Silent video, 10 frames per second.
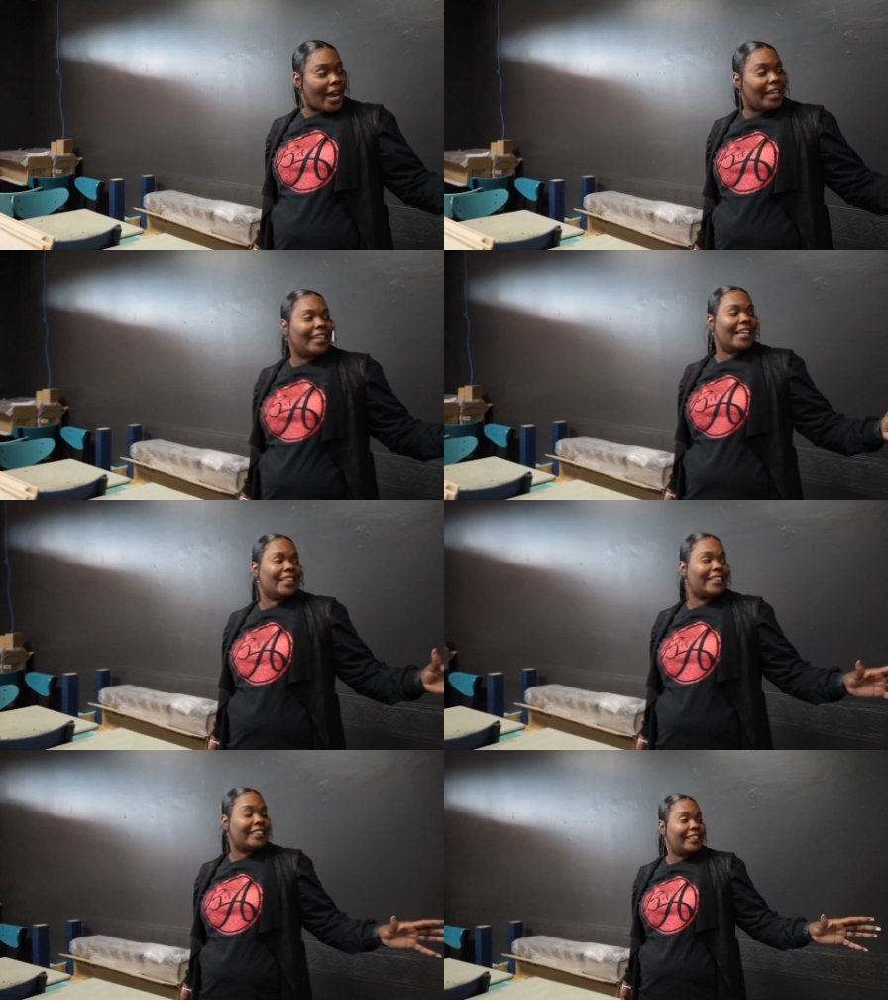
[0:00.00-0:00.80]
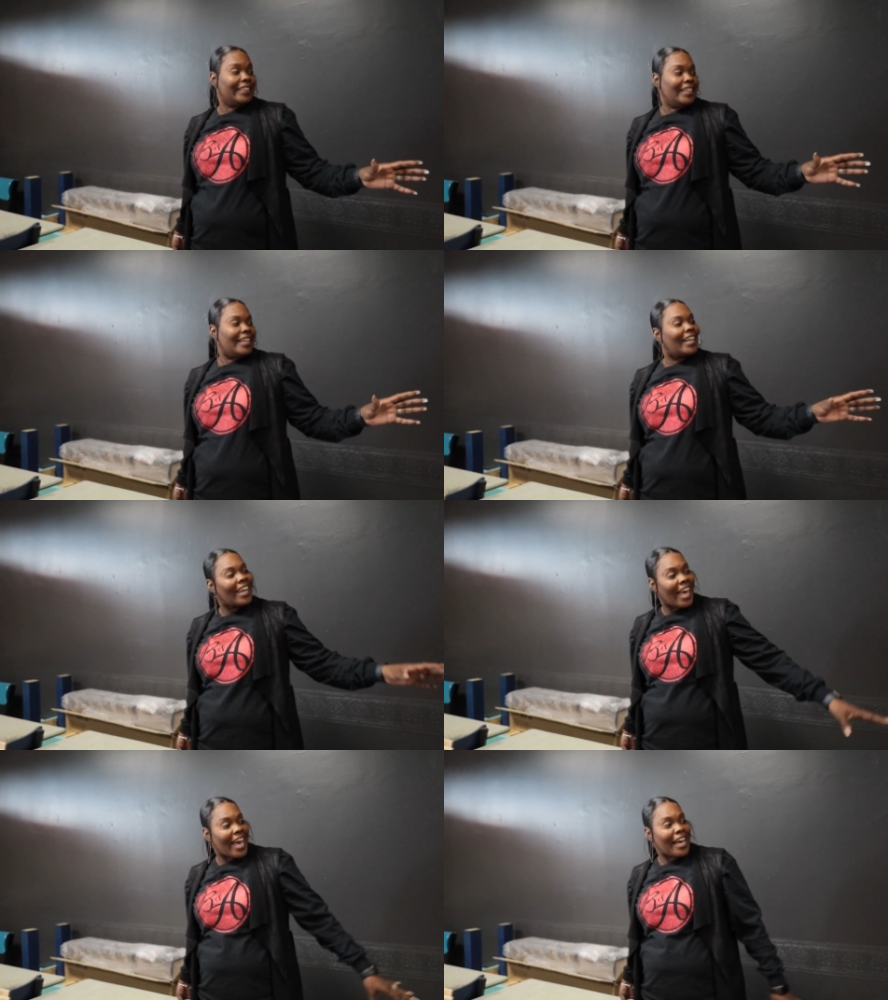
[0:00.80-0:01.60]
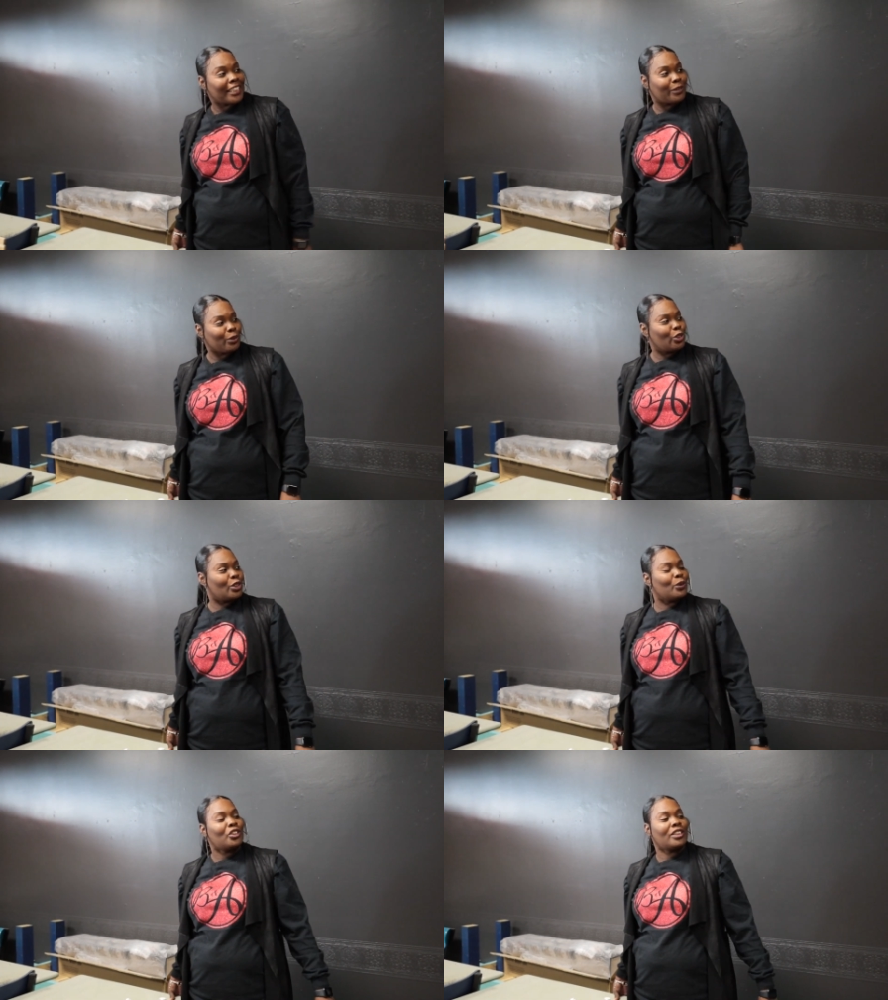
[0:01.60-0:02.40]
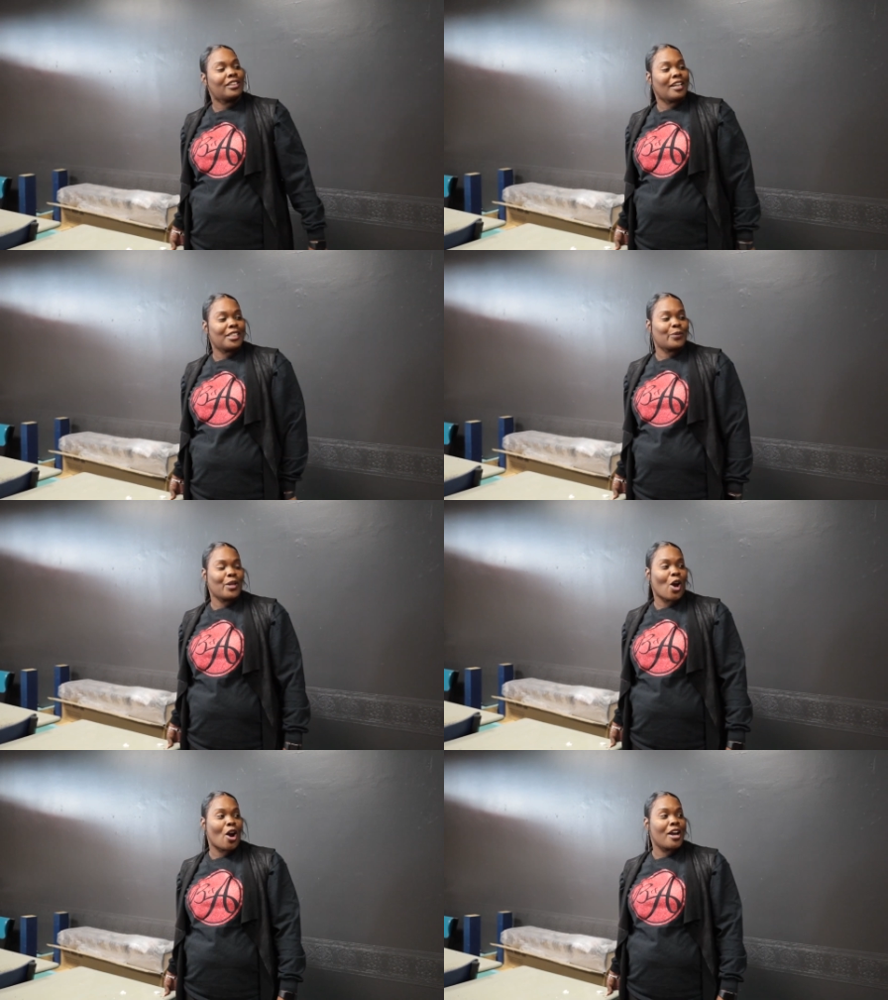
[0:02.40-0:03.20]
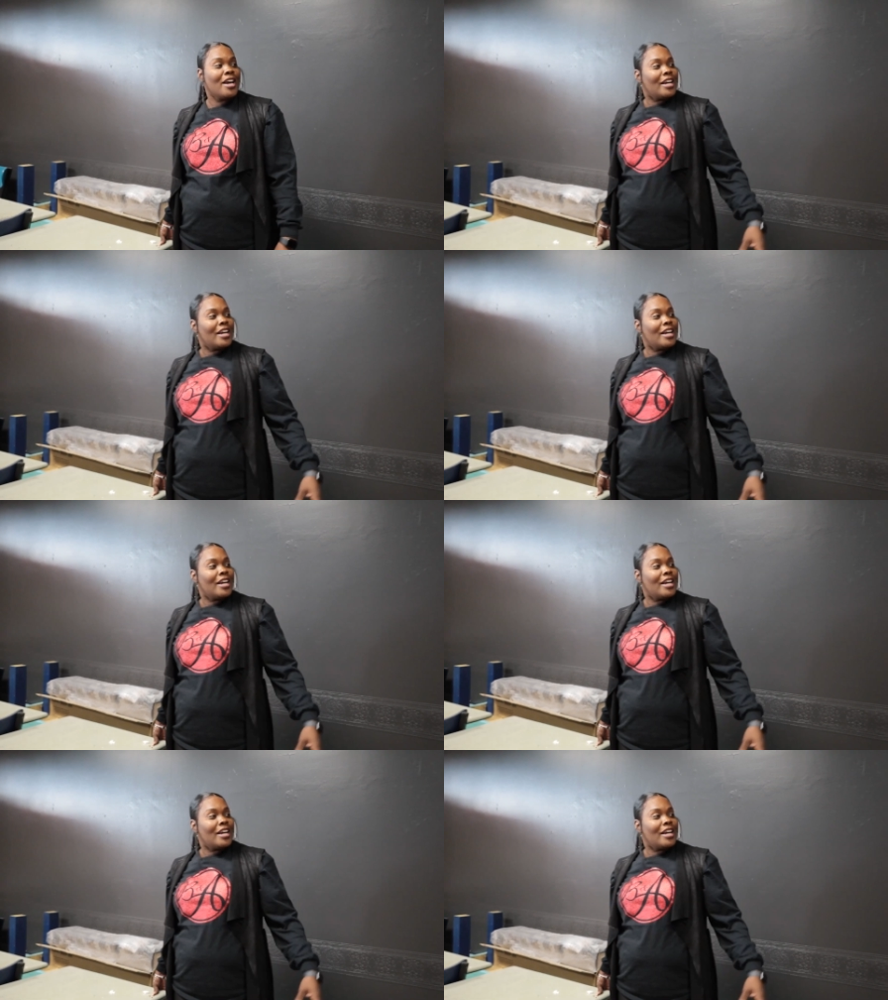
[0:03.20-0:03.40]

Elegance, class, what you say, sweetheart?